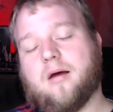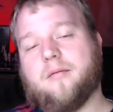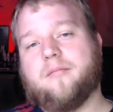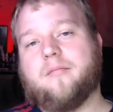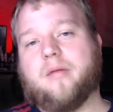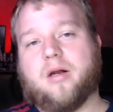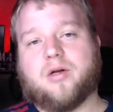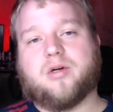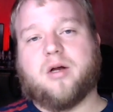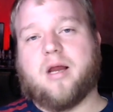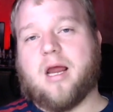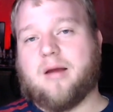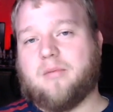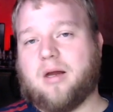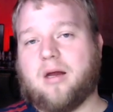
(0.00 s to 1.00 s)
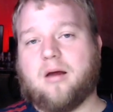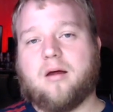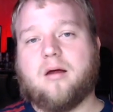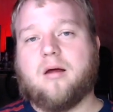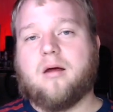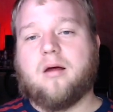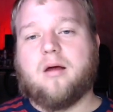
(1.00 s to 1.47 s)
miniature gaming
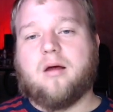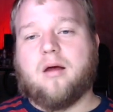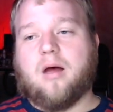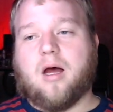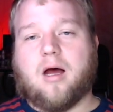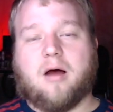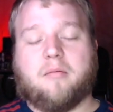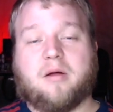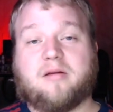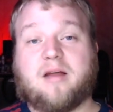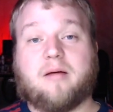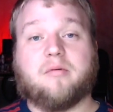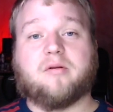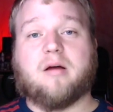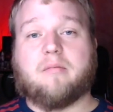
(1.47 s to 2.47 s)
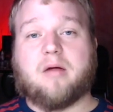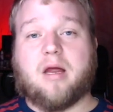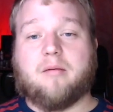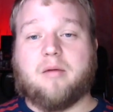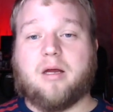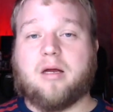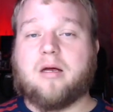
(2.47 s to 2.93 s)
and tabletop
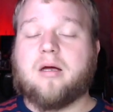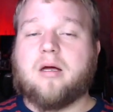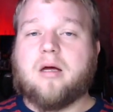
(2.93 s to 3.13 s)
gaming